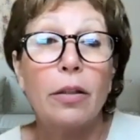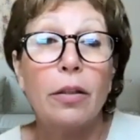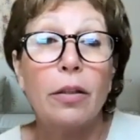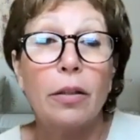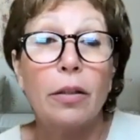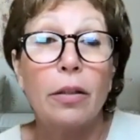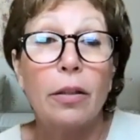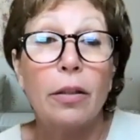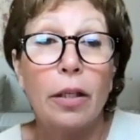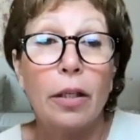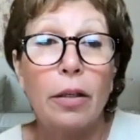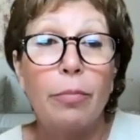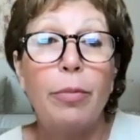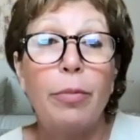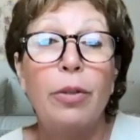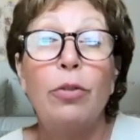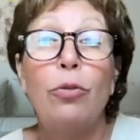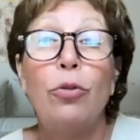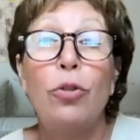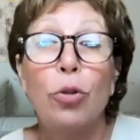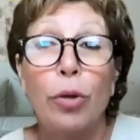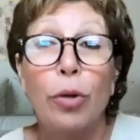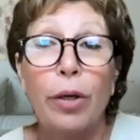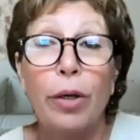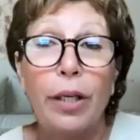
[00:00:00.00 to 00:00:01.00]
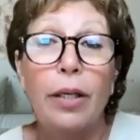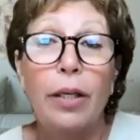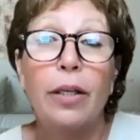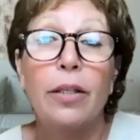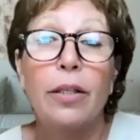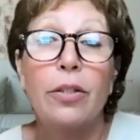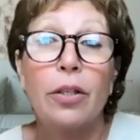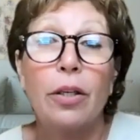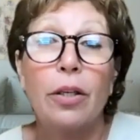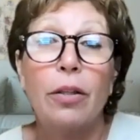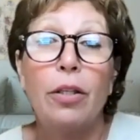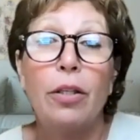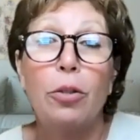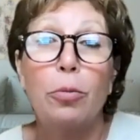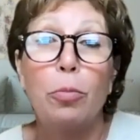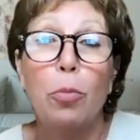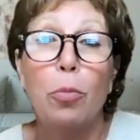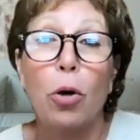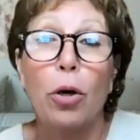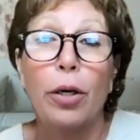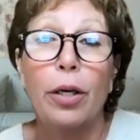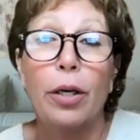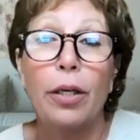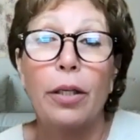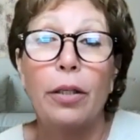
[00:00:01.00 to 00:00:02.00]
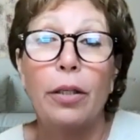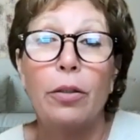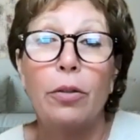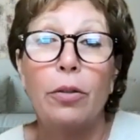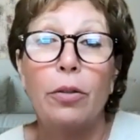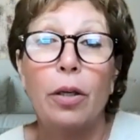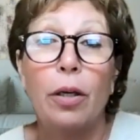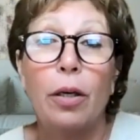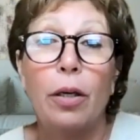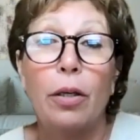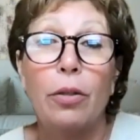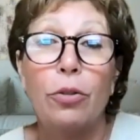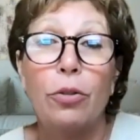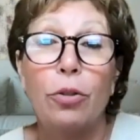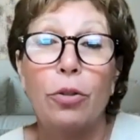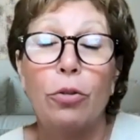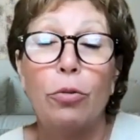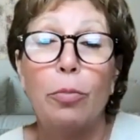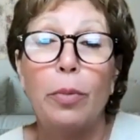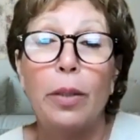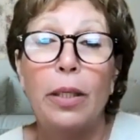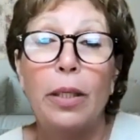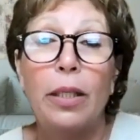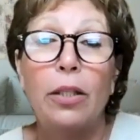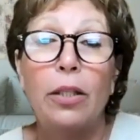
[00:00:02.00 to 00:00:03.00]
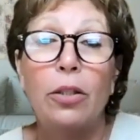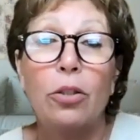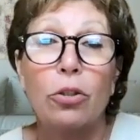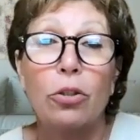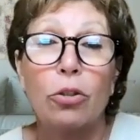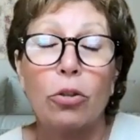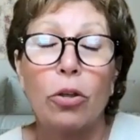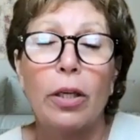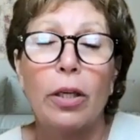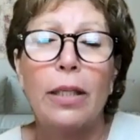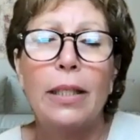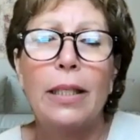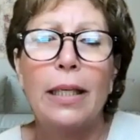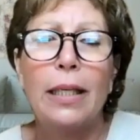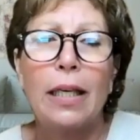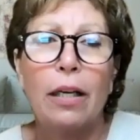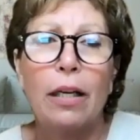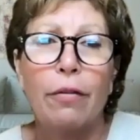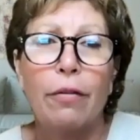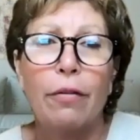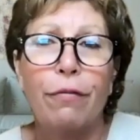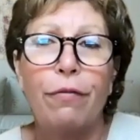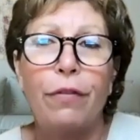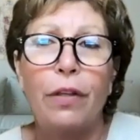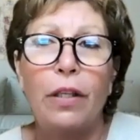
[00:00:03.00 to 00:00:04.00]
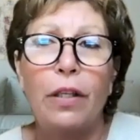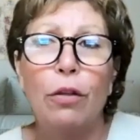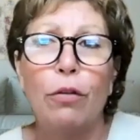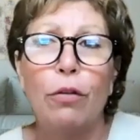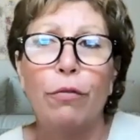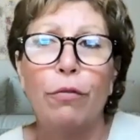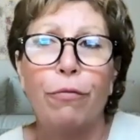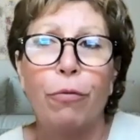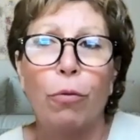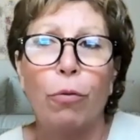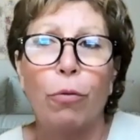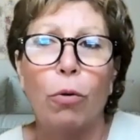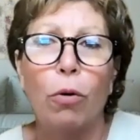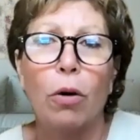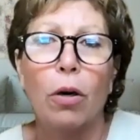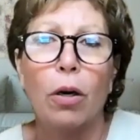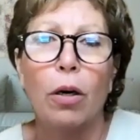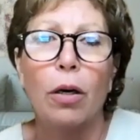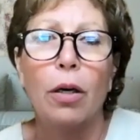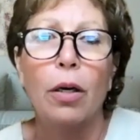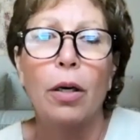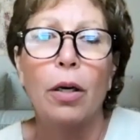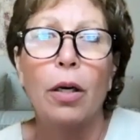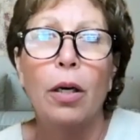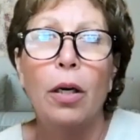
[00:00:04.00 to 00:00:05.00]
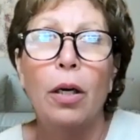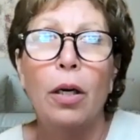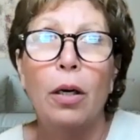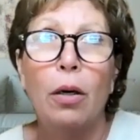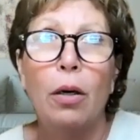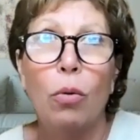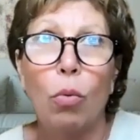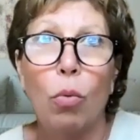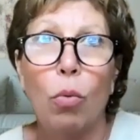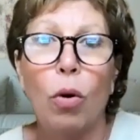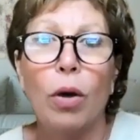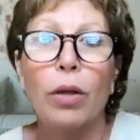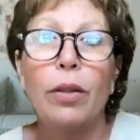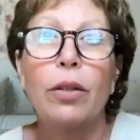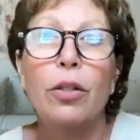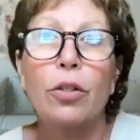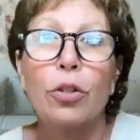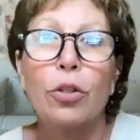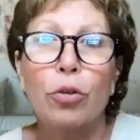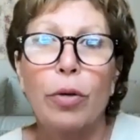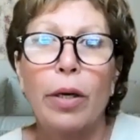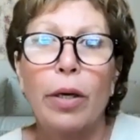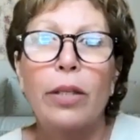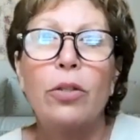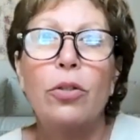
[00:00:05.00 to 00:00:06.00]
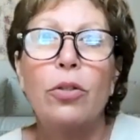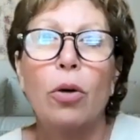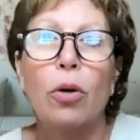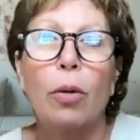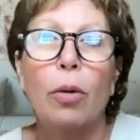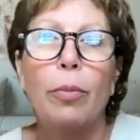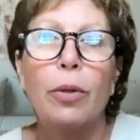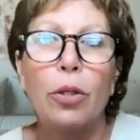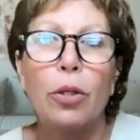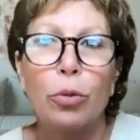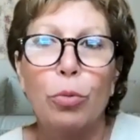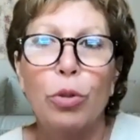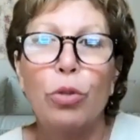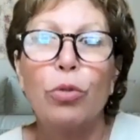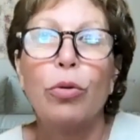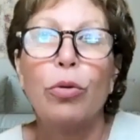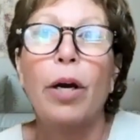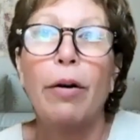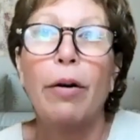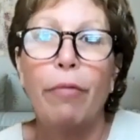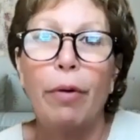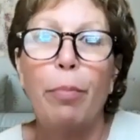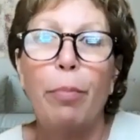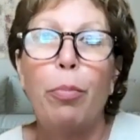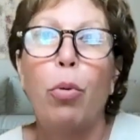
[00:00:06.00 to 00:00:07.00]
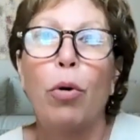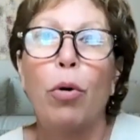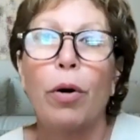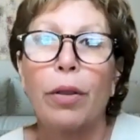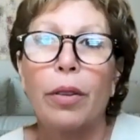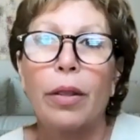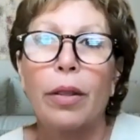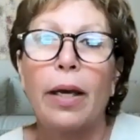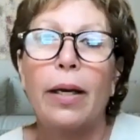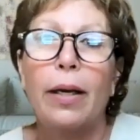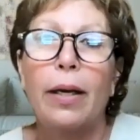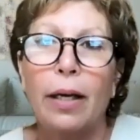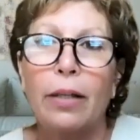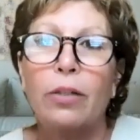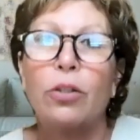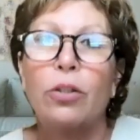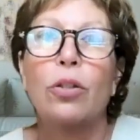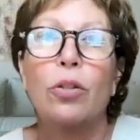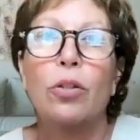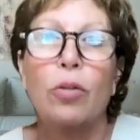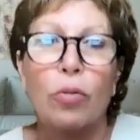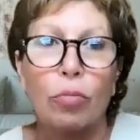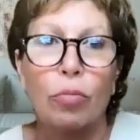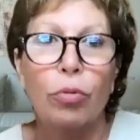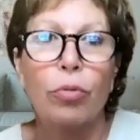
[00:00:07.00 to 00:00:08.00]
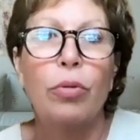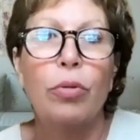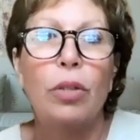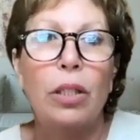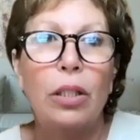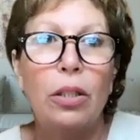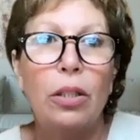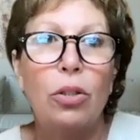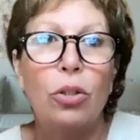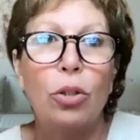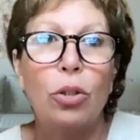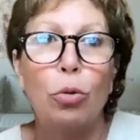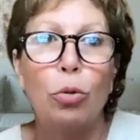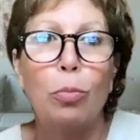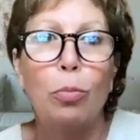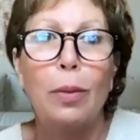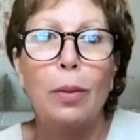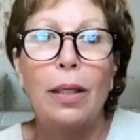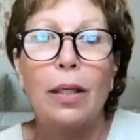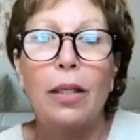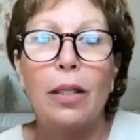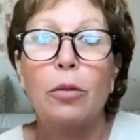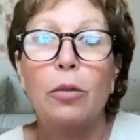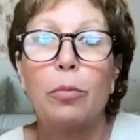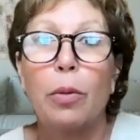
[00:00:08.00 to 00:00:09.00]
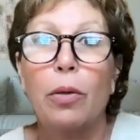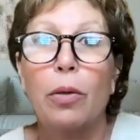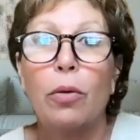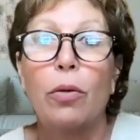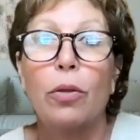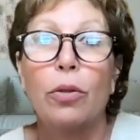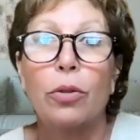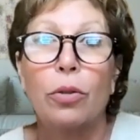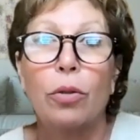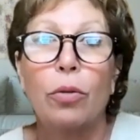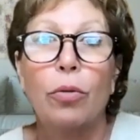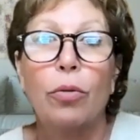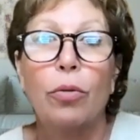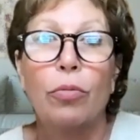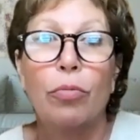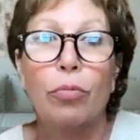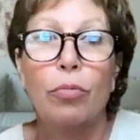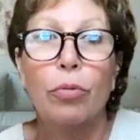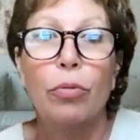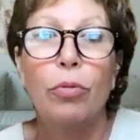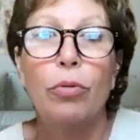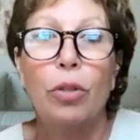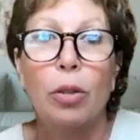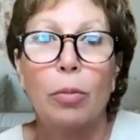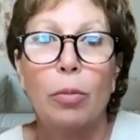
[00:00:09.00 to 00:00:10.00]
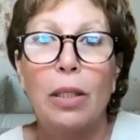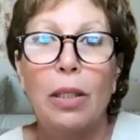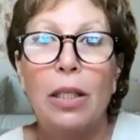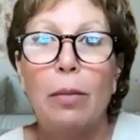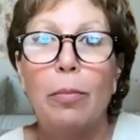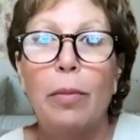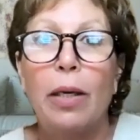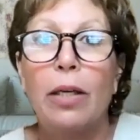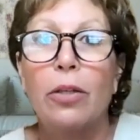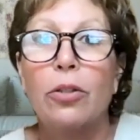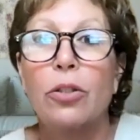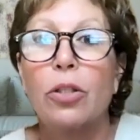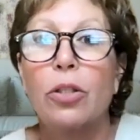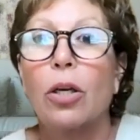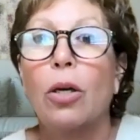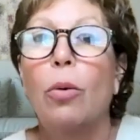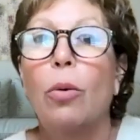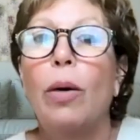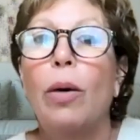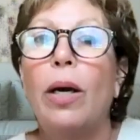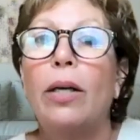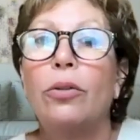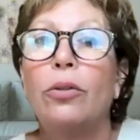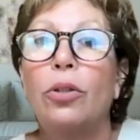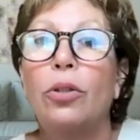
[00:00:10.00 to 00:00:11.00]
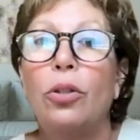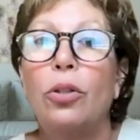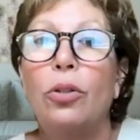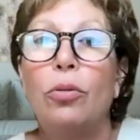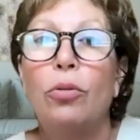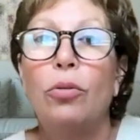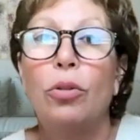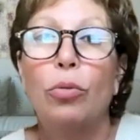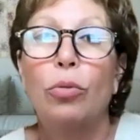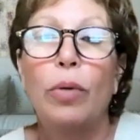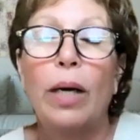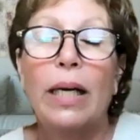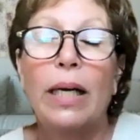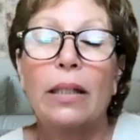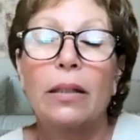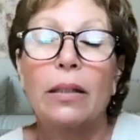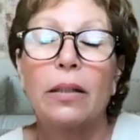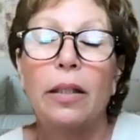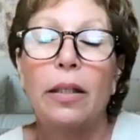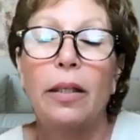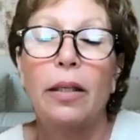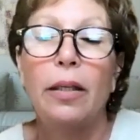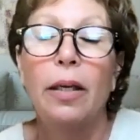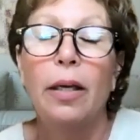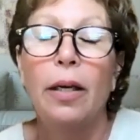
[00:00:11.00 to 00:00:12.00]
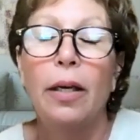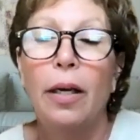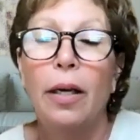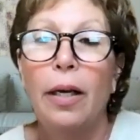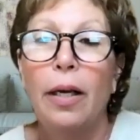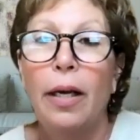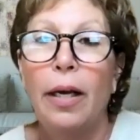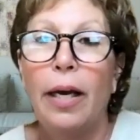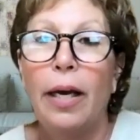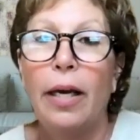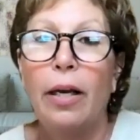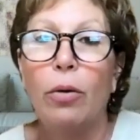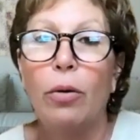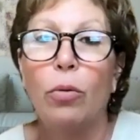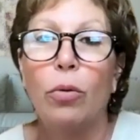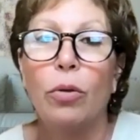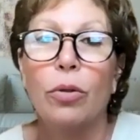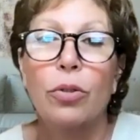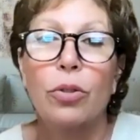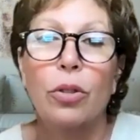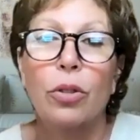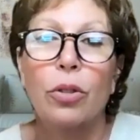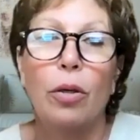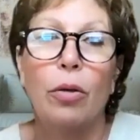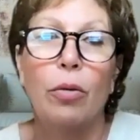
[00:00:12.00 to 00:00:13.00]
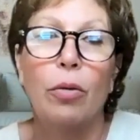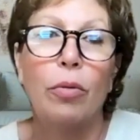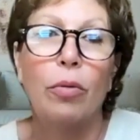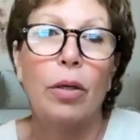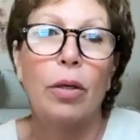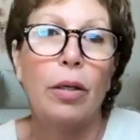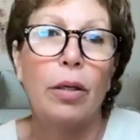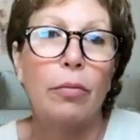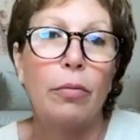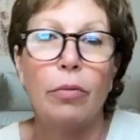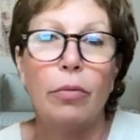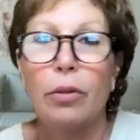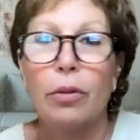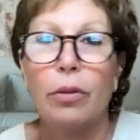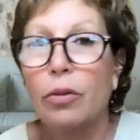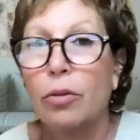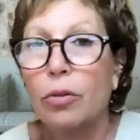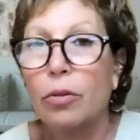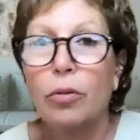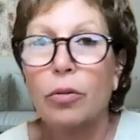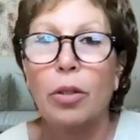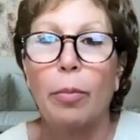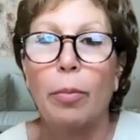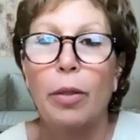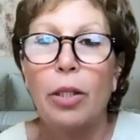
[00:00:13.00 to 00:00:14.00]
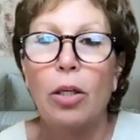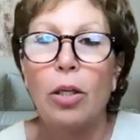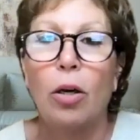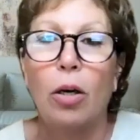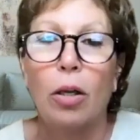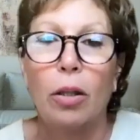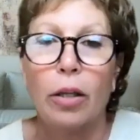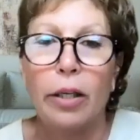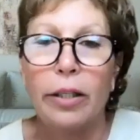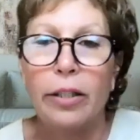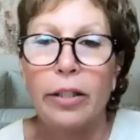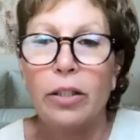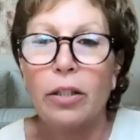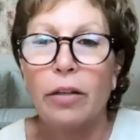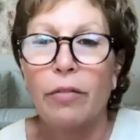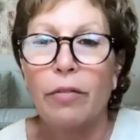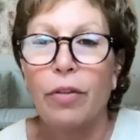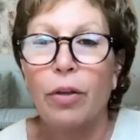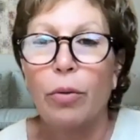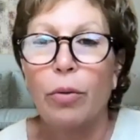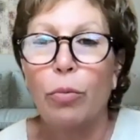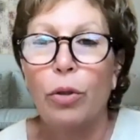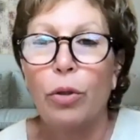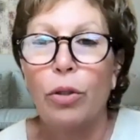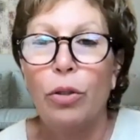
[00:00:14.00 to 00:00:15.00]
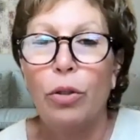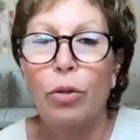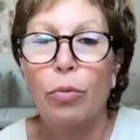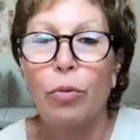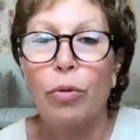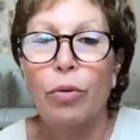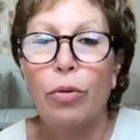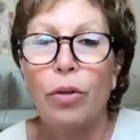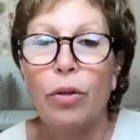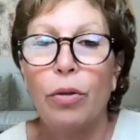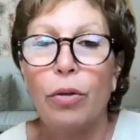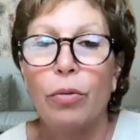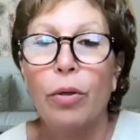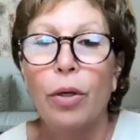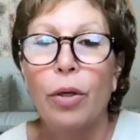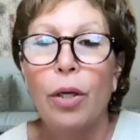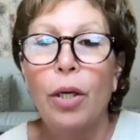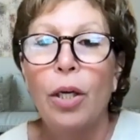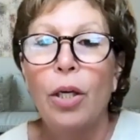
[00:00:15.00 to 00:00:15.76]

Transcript: that have been joining us in these marketing Zoom meetings are starting to get a feel for what the trends are, because we try to report that not just through these Zoom meetings, but also through some emails that go out to you directly, and also with some of the online stuff that we do with you.